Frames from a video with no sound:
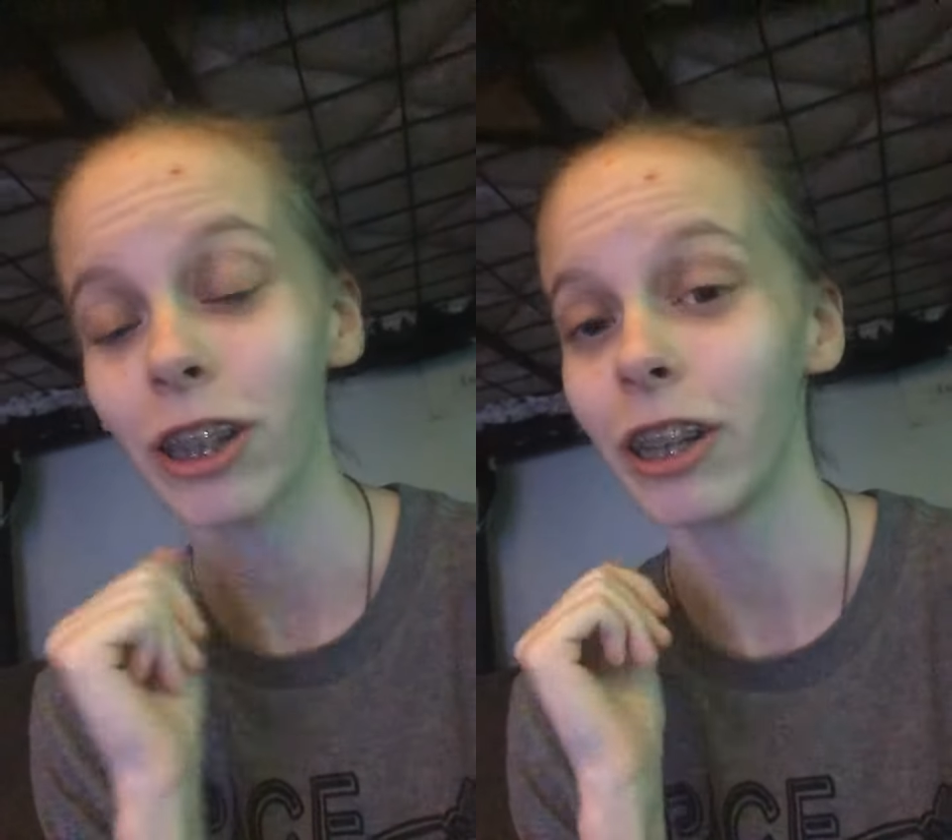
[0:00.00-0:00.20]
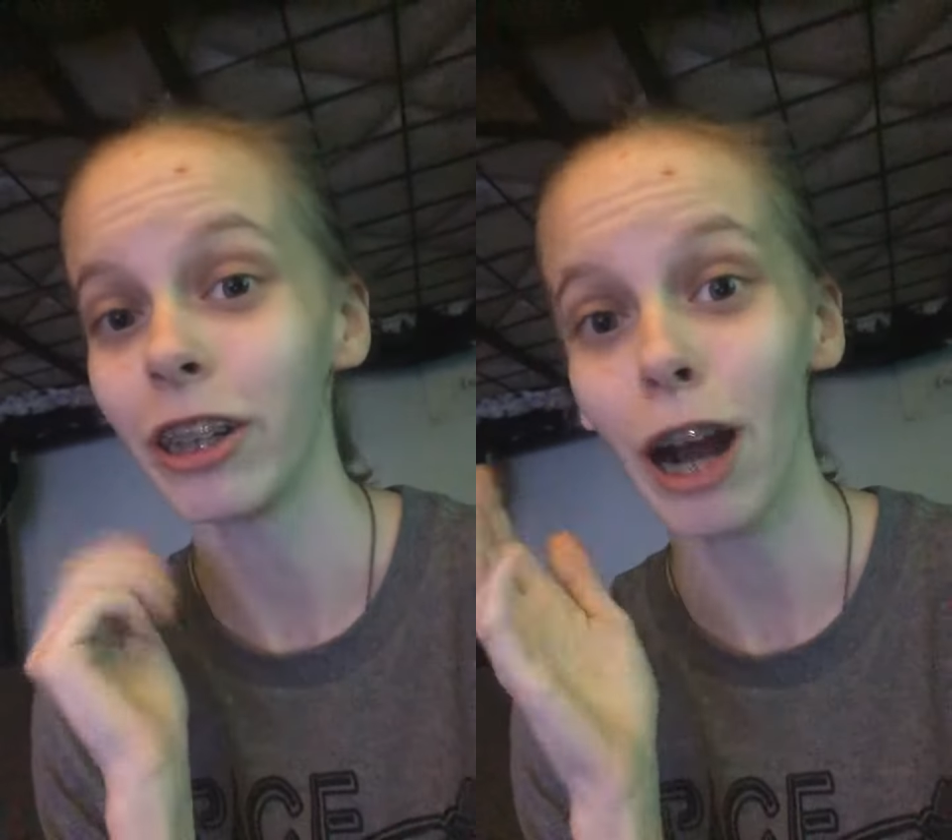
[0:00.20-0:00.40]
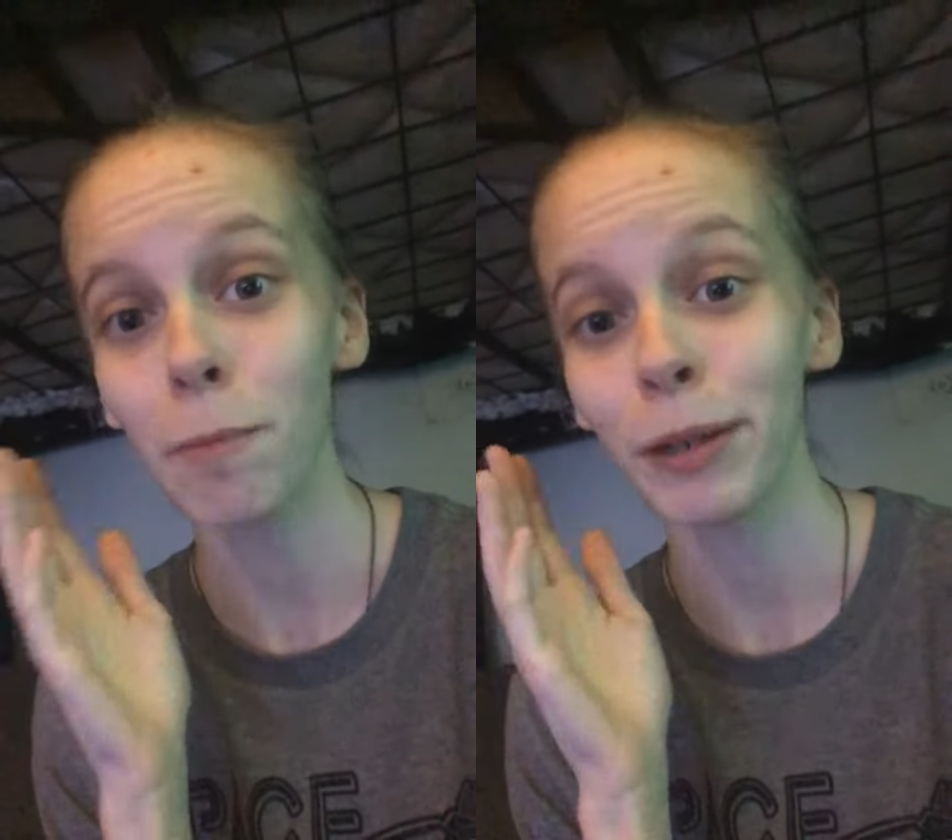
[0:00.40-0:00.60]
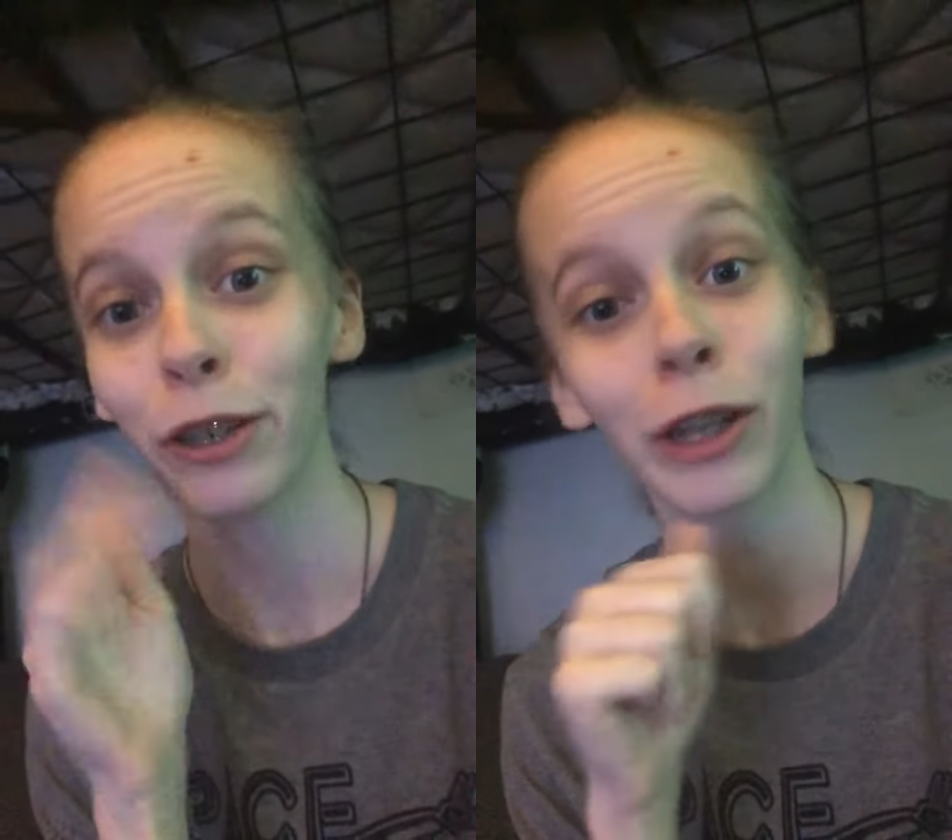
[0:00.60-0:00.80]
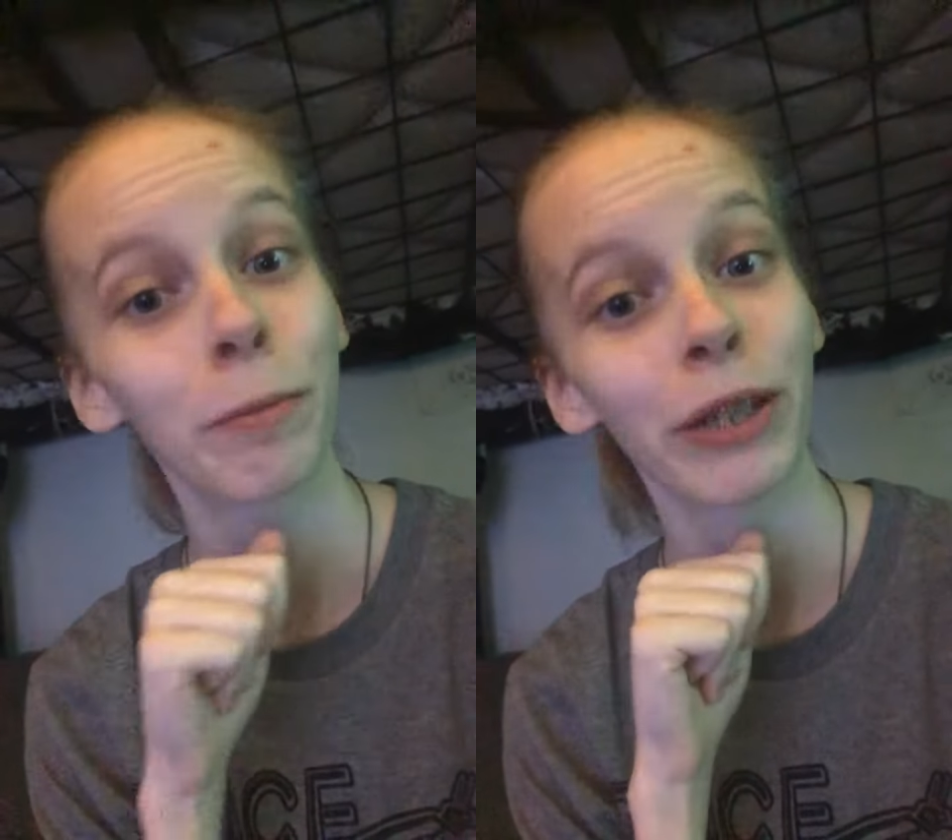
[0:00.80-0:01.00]
to not be
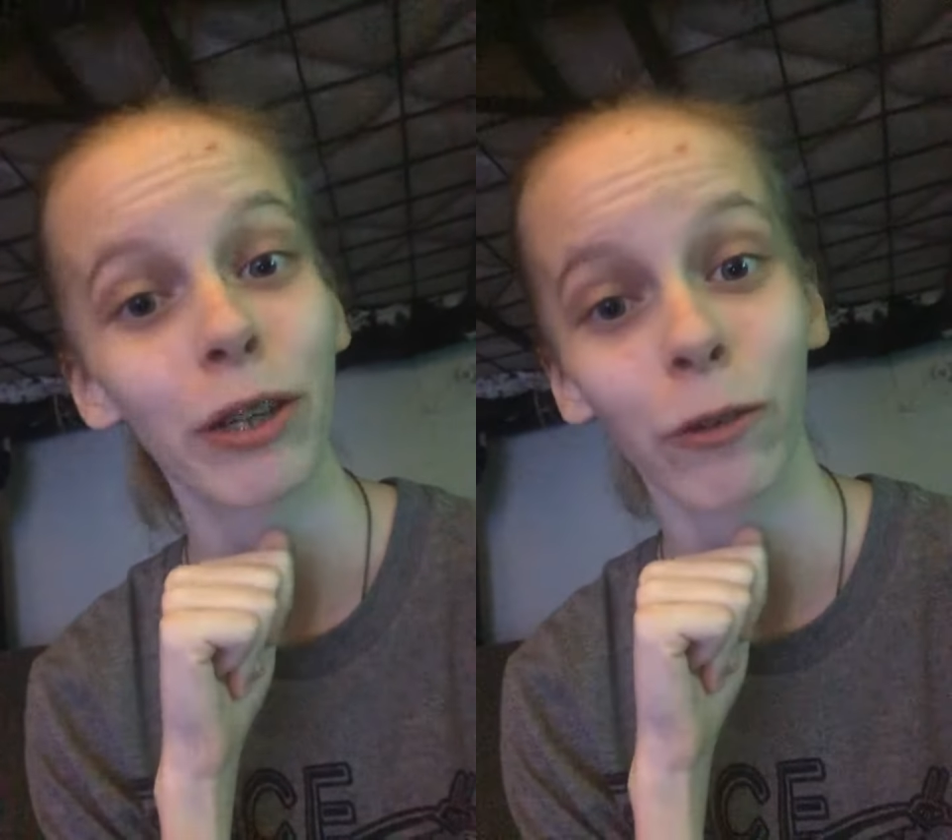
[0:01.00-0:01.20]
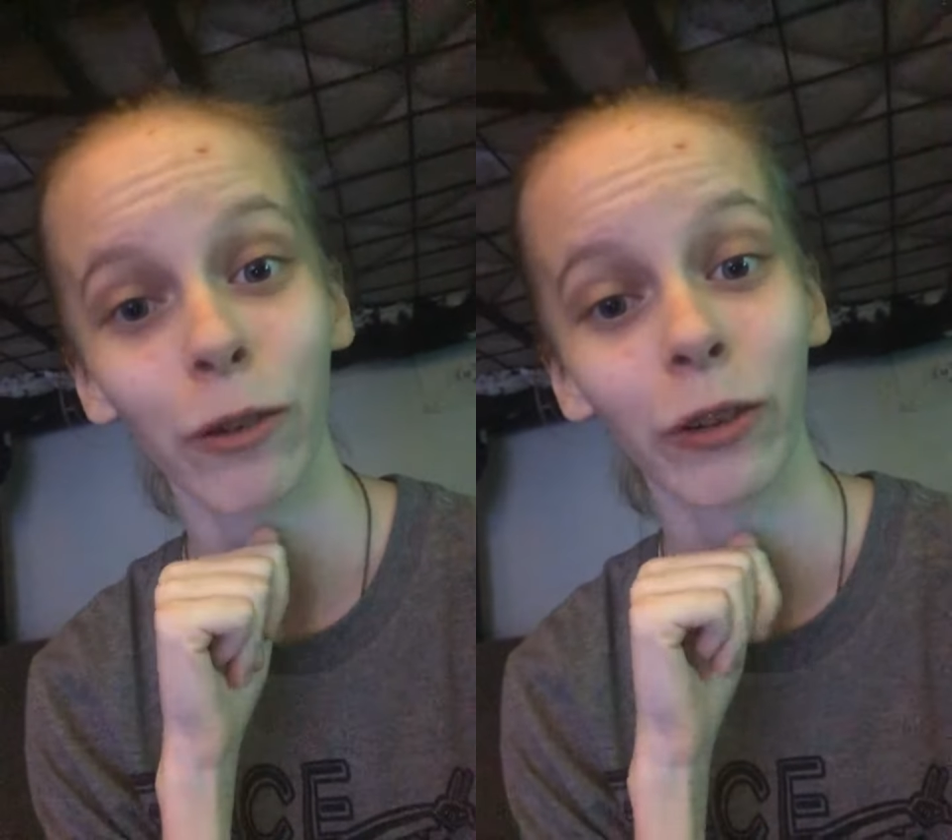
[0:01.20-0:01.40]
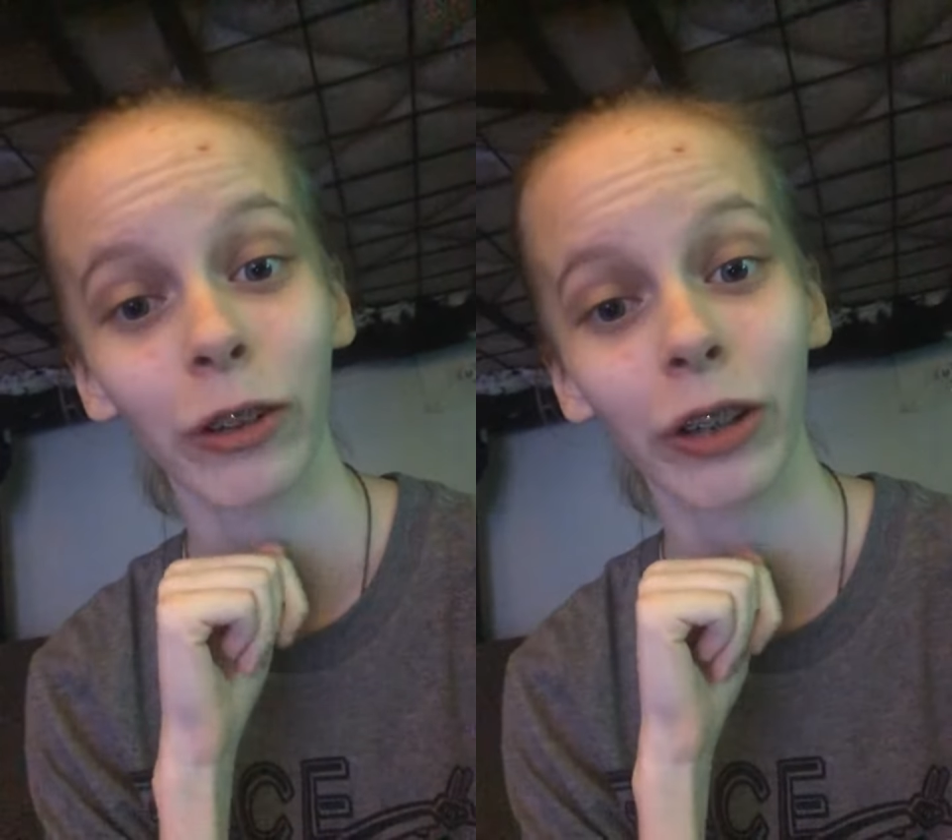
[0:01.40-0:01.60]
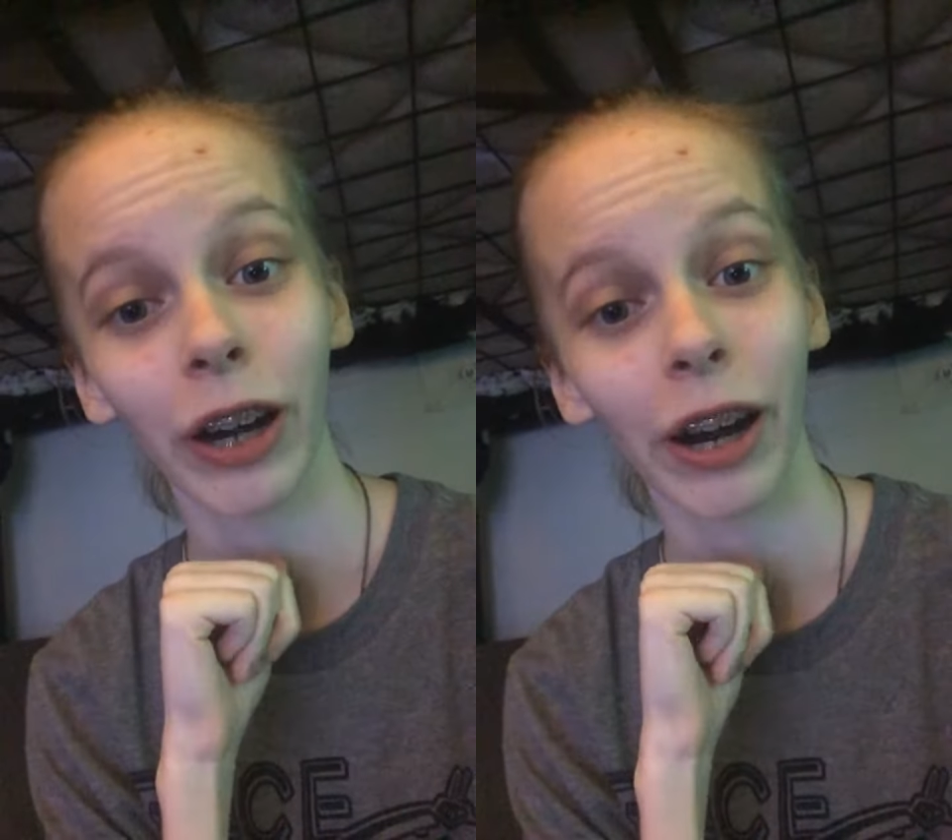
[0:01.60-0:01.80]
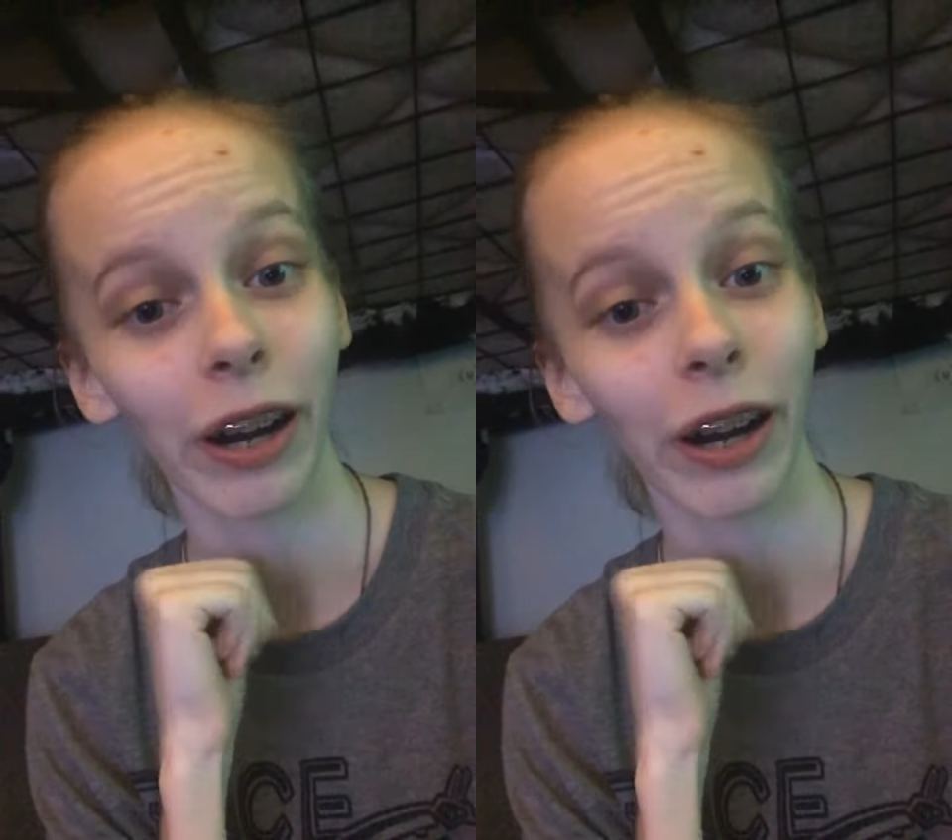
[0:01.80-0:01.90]
creepy or